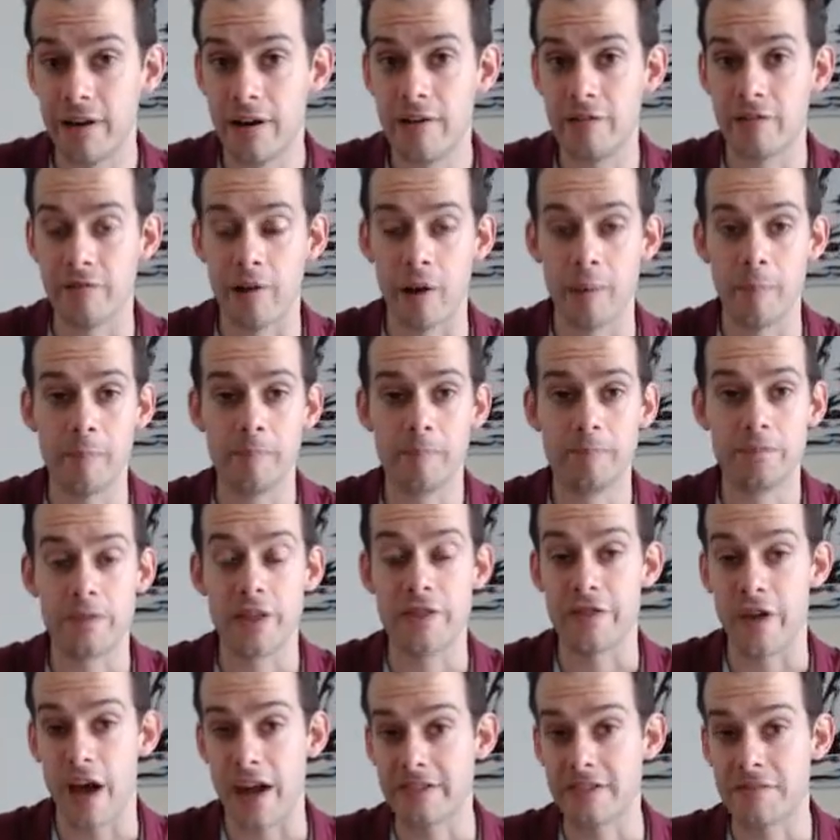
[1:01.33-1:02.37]
from the
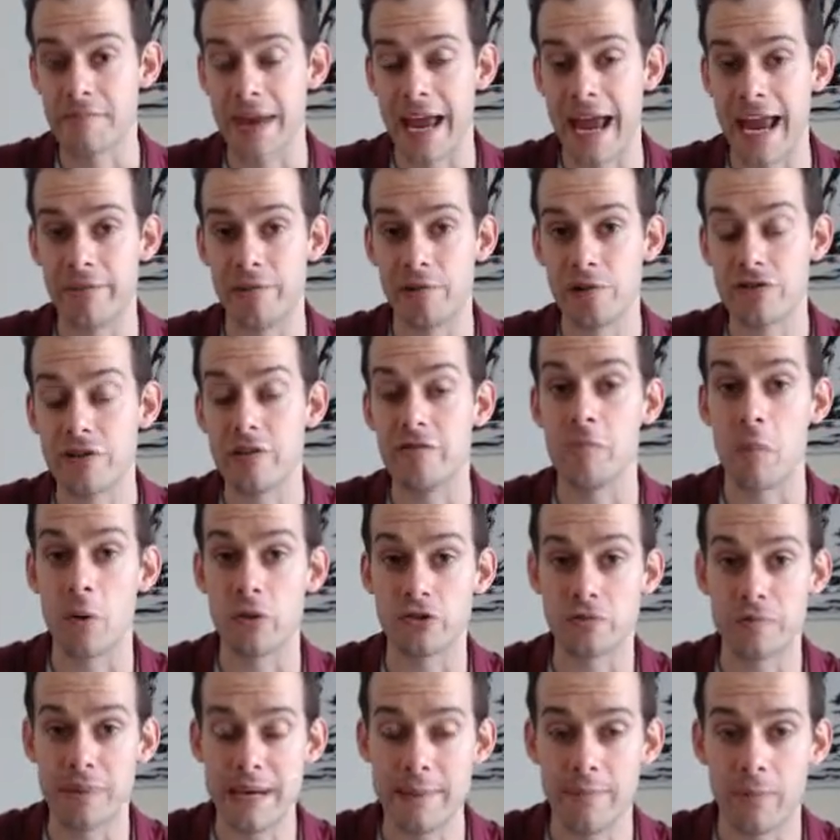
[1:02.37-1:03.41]
thoughts and behaviors of
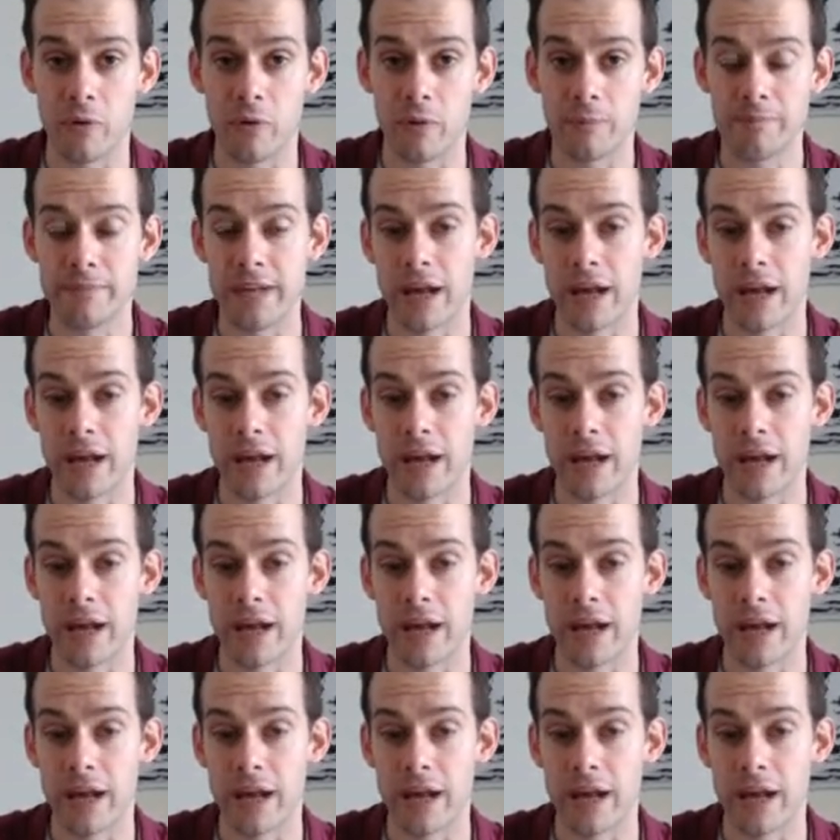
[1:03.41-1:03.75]
most people.